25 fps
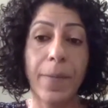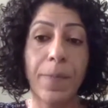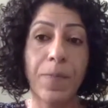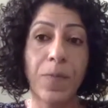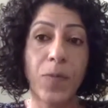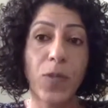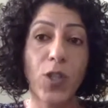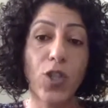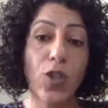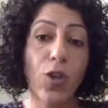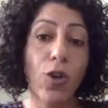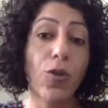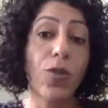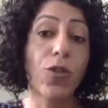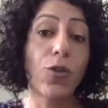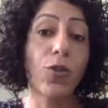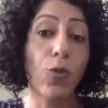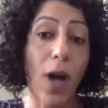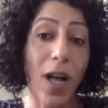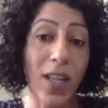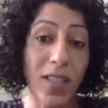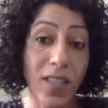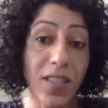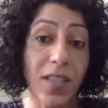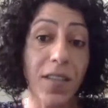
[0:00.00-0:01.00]
So to
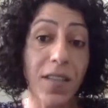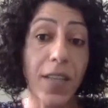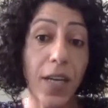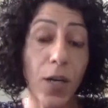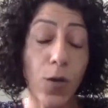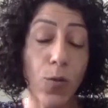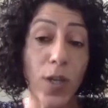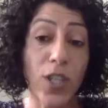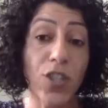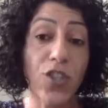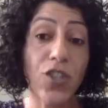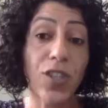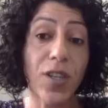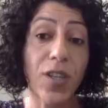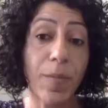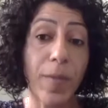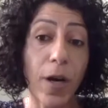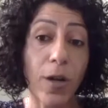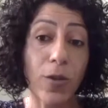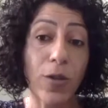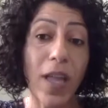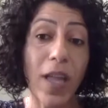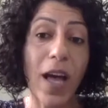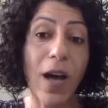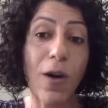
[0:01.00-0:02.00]
answer the question
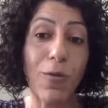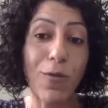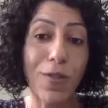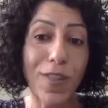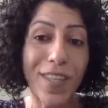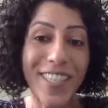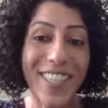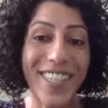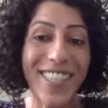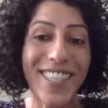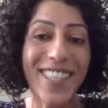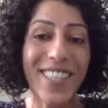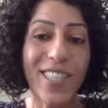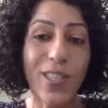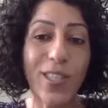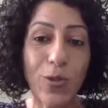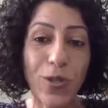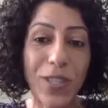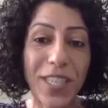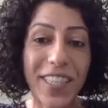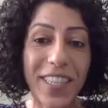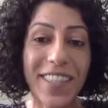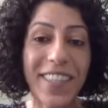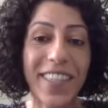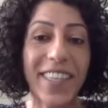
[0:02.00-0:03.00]
about how this
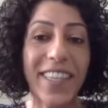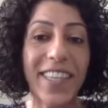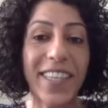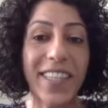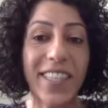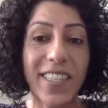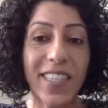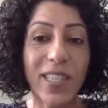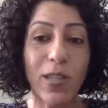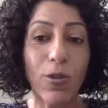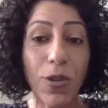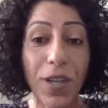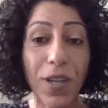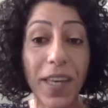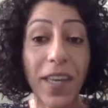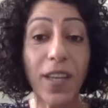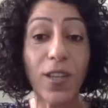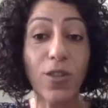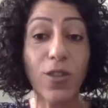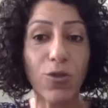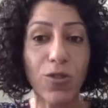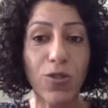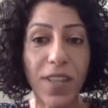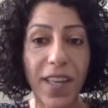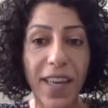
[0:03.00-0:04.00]
unity is looking
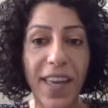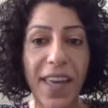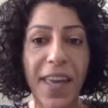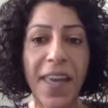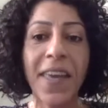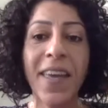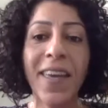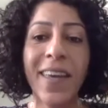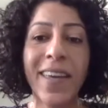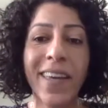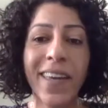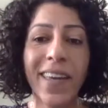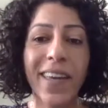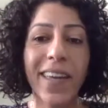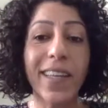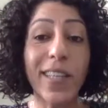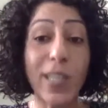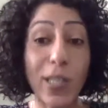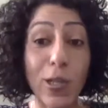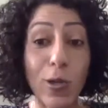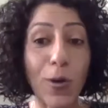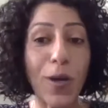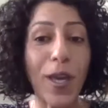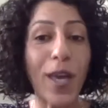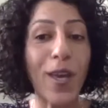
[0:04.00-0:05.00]
today,
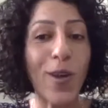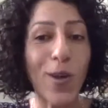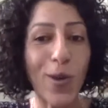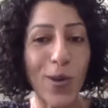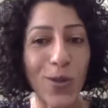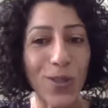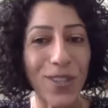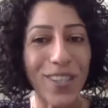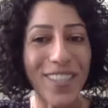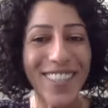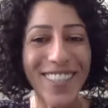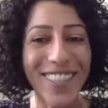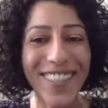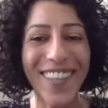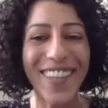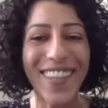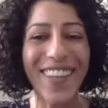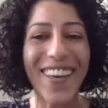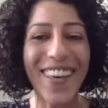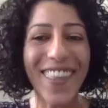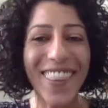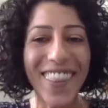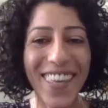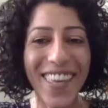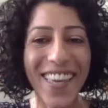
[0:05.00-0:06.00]
it's looking good. And
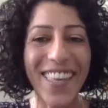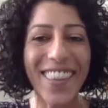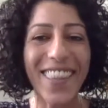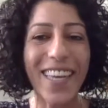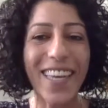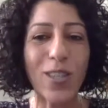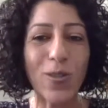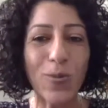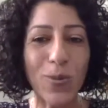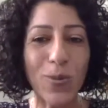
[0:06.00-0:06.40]
I think that we